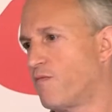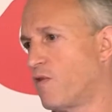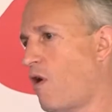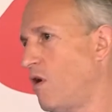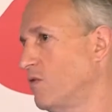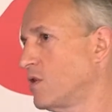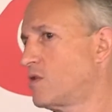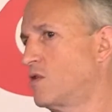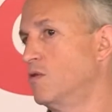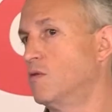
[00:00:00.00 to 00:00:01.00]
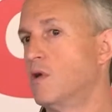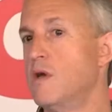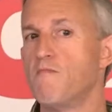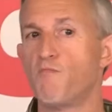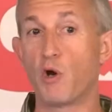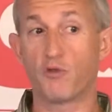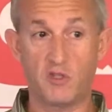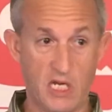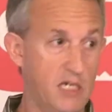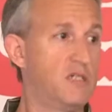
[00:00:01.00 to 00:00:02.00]
for all of us to both
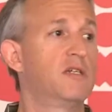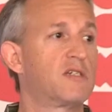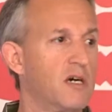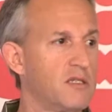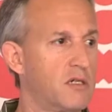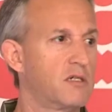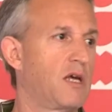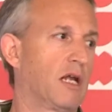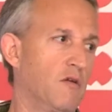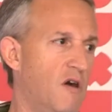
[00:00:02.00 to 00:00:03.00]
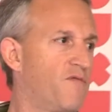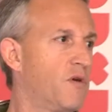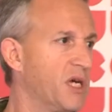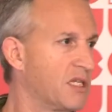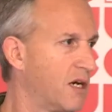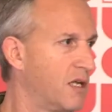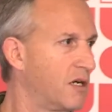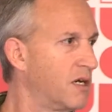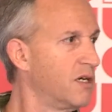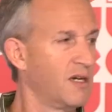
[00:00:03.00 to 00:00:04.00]
teach each other and learn from each
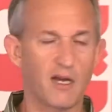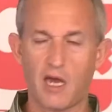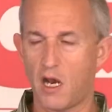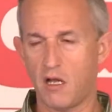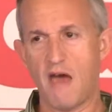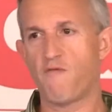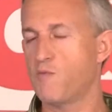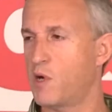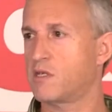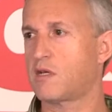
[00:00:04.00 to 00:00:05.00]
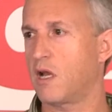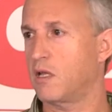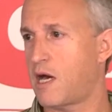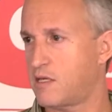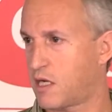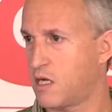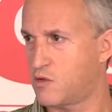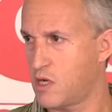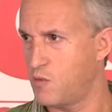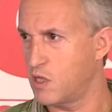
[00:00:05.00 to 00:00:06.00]
other. Again, everybody's got a lot to
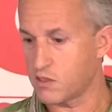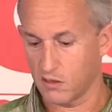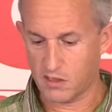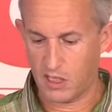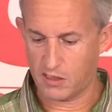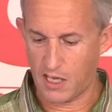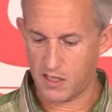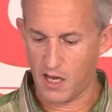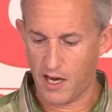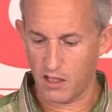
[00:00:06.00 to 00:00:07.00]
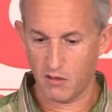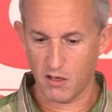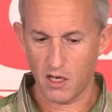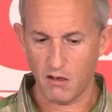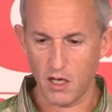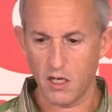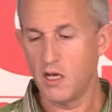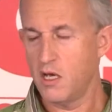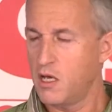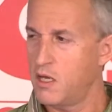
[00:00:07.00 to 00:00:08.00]
contribute, so let's get that dialogue going.
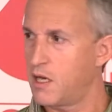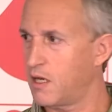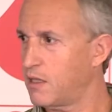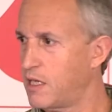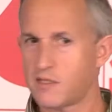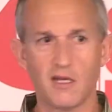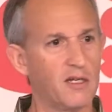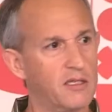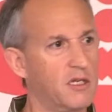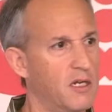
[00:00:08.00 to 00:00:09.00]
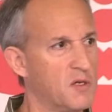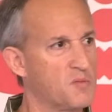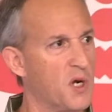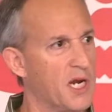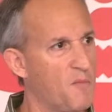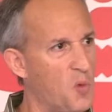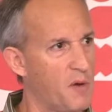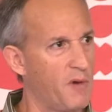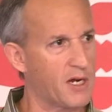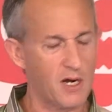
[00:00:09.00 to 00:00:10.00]
And the last thing I'd like to do is bring up one
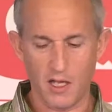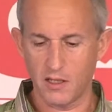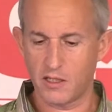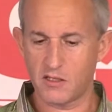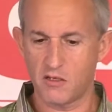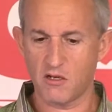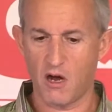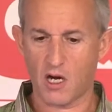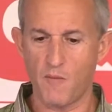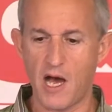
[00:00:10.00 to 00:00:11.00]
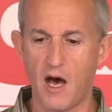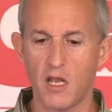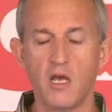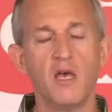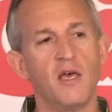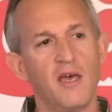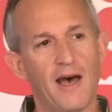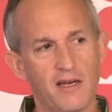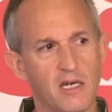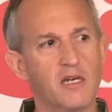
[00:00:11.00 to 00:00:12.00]
of my colleagues to talk about
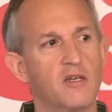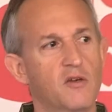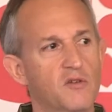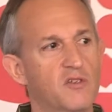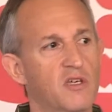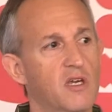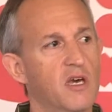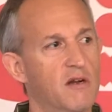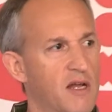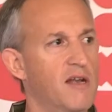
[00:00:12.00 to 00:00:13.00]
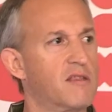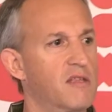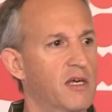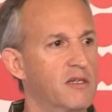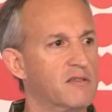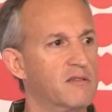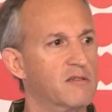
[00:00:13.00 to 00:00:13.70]
how you can use the Internet of Things